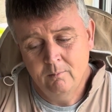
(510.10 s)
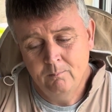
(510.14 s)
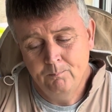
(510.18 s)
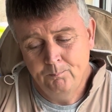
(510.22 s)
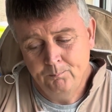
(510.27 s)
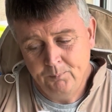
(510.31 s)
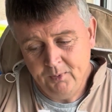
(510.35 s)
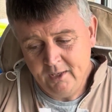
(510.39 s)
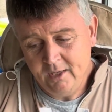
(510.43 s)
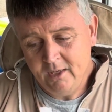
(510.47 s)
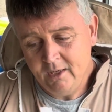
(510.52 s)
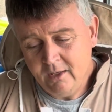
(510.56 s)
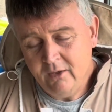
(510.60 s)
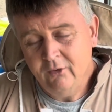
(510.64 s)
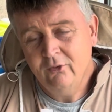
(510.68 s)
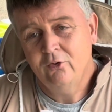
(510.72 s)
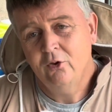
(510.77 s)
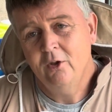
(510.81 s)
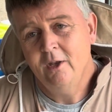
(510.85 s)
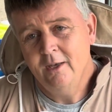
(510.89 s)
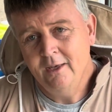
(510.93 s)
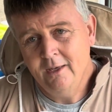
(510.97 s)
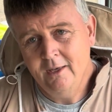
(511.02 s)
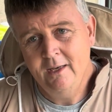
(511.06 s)
Bees
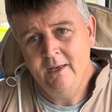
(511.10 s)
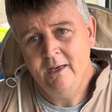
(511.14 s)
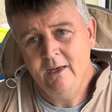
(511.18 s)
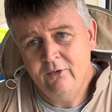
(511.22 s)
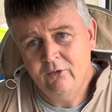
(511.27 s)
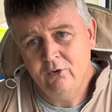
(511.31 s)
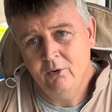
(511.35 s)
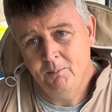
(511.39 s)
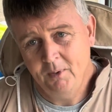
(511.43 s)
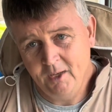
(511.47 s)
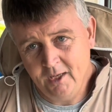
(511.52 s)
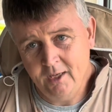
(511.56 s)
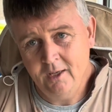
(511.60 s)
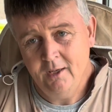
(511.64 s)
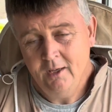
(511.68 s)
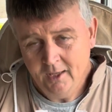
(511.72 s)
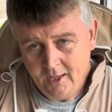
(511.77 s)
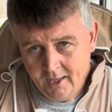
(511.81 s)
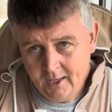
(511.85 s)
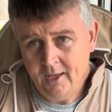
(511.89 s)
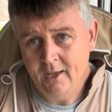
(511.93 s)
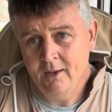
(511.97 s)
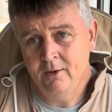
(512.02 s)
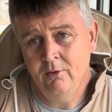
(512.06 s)
need to be
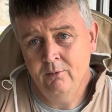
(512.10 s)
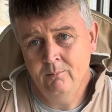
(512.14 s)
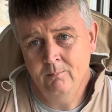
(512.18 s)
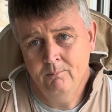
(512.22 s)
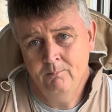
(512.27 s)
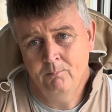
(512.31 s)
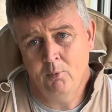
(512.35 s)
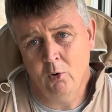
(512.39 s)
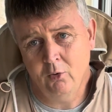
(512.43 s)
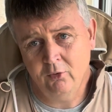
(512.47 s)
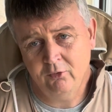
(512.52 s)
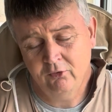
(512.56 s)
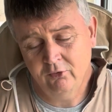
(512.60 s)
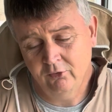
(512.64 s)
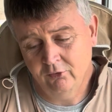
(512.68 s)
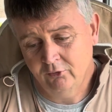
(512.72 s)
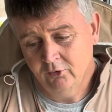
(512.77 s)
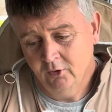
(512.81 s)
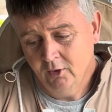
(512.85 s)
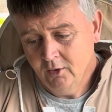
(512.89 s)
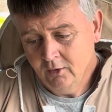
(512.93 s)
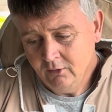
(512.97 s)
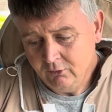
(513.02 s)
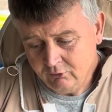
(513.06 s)
in boxes.
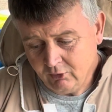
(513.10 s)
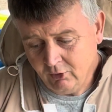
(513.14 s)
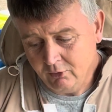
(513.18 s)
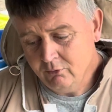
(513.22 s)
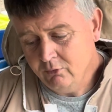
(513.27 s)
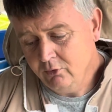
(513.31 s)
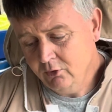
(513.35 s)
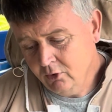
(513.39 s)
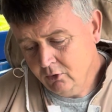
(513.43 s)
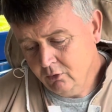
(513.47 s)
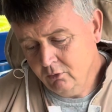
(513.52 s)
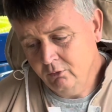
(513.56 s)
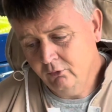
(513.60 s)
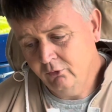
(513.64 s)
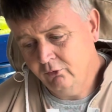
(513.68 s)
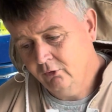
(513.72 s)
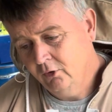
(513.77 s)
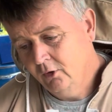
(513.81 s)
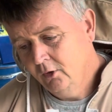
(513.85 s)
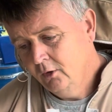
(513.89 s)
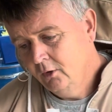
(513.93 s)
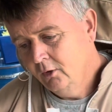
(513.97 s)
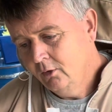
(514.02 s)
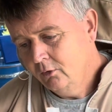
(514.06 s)
Don't use
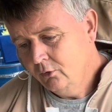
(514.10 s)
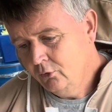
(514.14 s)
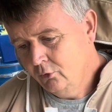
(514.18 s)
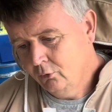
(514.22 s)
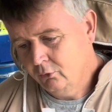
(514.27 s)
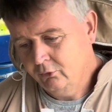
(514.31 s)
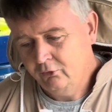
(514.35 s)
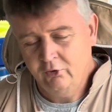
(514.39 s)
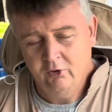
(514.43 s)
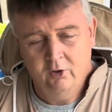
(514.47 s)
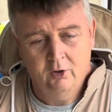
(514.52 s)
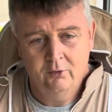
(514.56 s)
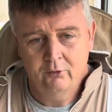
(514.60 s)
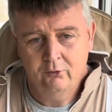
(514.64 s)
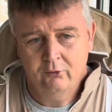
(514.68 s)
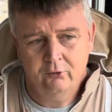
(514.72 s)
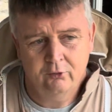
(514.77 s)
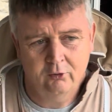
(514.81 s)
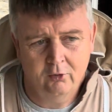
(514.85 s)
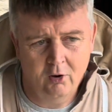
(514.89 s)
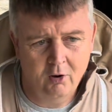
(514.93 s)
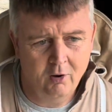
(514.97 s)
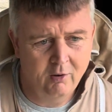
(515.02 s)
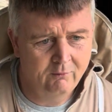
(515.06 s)
your chance
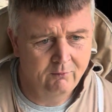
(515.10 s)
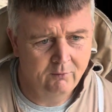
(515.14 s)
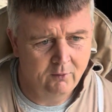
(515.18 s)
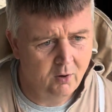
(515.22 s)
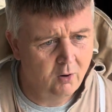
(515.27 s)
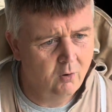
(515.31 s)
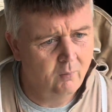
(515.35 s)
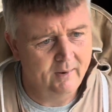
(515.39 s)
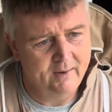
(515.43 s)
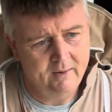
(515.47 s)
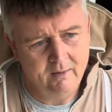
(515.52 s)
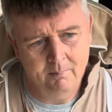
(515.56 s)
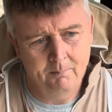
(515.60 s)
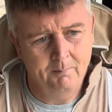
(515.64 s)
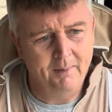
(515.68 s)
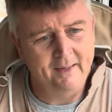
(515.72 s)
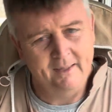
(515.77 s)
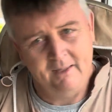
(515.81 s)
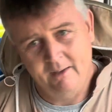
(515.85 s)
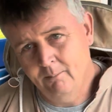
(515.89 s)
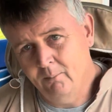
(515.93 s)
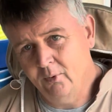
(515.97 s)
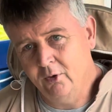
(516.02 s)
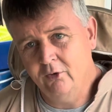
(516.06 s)
of, oh, I can
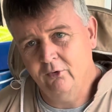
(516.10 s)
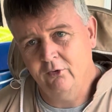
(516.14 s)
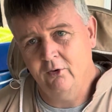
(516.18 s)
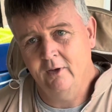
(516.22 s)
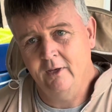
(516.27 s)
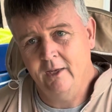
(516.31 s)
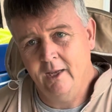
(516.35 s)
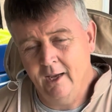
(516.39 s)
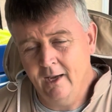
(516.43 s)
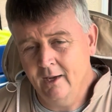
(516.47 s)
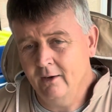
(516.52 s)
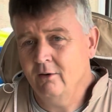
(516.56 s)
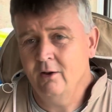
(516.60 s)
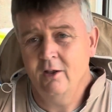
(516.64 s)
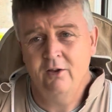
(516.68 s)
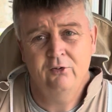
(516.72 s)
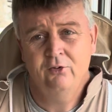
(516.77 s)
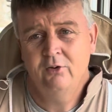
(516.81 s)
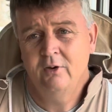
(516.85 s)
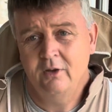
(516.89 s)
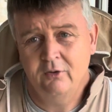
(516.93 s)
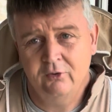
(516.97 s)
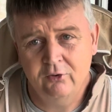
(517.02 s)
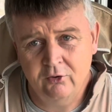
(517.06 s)
bank them because I can, as
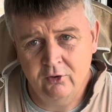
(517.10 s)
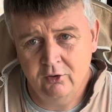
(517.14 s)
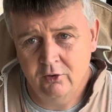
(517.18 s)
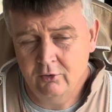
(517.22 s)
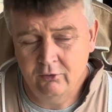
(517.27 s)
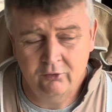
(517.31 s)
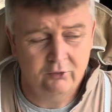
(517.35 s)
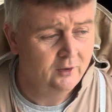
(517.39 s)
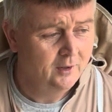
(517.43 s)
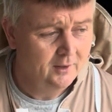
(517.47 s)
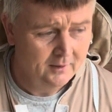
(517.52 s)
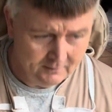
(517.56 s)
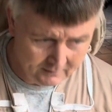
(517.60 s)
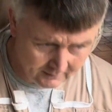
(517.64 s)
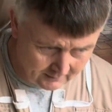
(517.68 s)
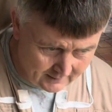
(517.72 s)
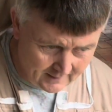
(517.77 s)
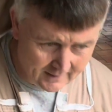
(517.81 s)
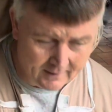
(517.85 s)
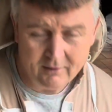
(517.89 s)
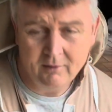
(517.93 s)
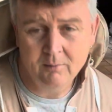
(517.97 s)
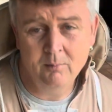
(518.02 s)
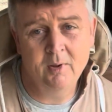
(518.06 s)
an excuse.
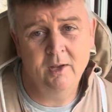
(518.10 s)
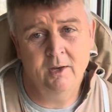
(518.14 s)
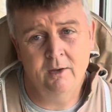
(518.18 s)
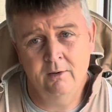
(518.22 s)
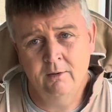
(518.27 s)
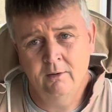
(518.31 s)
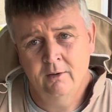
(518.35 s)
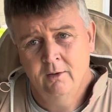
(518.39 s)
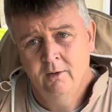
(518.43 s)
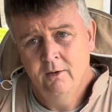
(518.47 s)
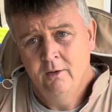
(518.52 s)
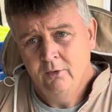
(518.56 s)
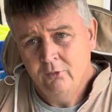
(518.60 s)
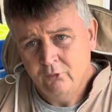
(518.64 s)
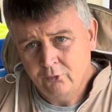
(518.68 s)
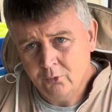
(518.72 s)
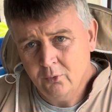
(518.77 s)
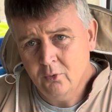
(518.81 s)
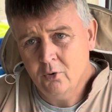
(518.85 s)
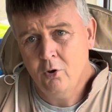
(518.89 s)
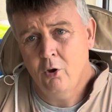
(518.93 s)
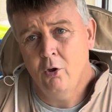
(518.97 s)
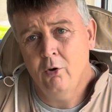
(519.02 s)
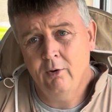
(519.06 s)
Get them in to
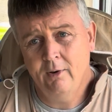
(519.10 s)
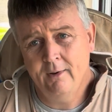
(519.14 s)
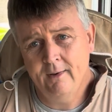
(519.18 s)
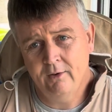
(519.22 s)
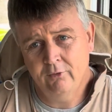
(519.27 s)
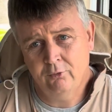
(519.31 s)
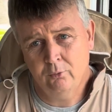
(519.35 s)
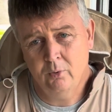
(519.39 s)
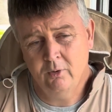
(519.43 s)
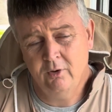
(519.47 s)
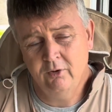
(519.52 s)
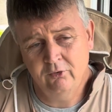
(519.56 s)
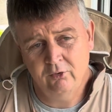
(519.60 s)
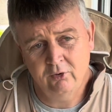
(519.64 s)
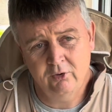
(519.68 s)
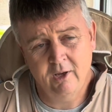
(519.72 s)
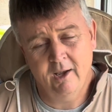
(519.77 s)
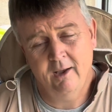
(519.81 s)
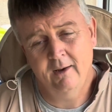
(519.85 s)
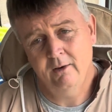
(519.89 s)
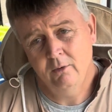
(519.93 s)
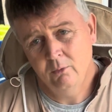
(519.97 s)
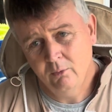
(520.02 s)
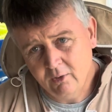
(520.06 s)
a colony as quick as you
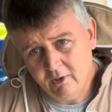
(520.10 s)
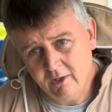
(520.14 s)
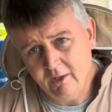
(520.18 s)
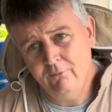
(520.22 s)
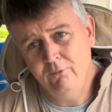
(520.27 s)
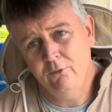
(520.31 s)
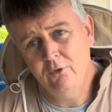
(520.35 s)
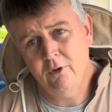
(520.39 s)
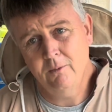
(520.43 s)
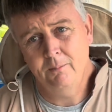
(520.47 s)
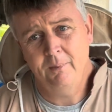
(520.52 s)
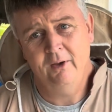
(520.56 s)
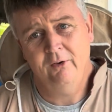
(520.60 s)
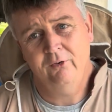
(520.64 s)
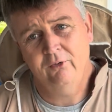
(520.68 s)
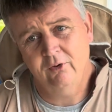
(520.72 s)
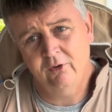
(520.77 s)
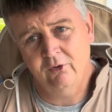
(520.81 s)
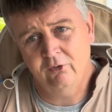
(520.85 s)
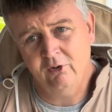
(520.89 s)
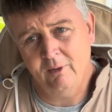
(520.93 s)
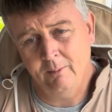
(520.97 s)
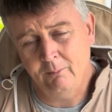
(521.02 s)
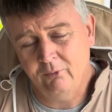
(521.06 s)
can. It will give you the best
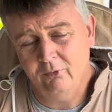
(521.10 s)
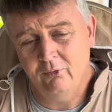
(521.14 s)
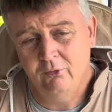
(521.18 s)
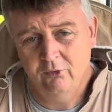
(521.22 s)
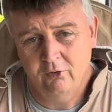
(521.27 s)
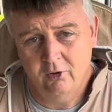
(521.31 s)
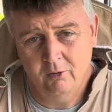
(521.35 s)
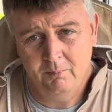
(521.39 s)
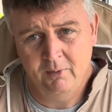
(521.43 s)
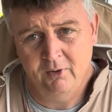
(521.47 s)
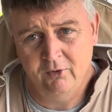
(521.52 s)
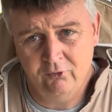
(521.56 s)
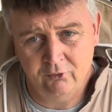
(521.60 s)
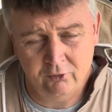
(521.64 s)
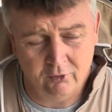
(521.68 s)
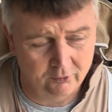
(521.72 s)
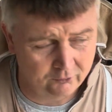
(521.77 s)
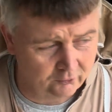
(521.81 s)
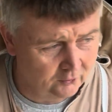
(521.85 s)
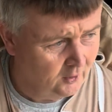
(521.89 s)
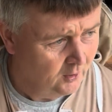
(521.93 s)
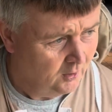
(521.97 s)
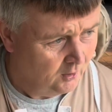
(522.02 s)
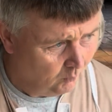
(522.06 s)
acceptance and the best
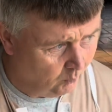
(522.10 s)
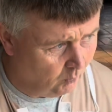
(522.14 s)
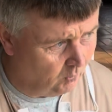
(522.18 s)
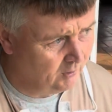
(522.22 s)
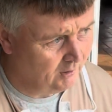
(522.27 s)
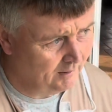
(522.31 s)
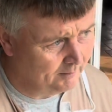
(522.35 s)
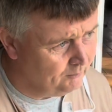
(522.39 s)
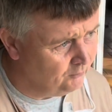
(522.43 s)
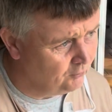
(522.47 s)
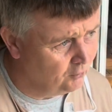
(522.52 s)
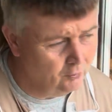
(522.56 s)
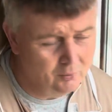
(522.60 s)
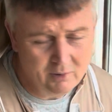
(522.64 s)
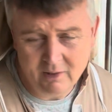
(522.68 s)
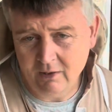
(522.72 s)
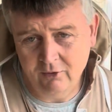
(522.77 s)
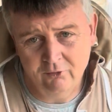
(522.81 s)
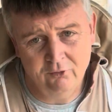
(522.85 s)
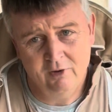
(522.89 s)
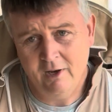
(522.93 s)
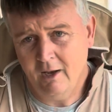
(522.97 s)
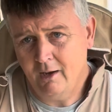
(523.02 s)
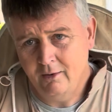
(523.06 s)
chance. What I'm doing
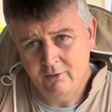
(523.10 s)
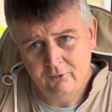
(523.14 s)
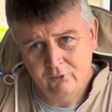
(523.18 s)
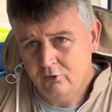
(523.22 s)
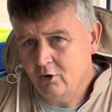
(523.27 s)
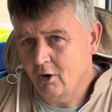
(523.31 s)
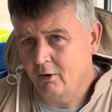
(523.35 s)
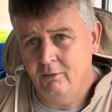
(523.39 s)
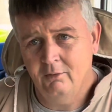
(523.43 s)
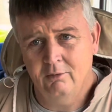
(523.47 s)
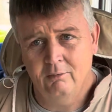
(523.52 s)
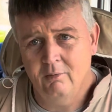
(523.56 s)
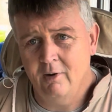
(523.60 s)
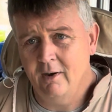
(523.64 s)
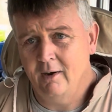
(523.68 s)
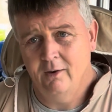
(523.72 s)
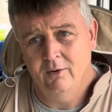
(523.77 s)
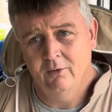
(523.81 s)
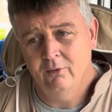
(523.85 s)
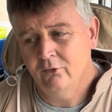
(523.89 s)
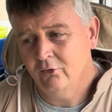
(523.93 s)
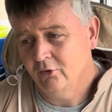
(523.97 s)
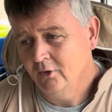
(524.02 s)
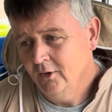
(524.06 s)
is going
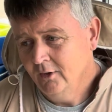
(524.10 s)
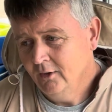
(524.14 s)
around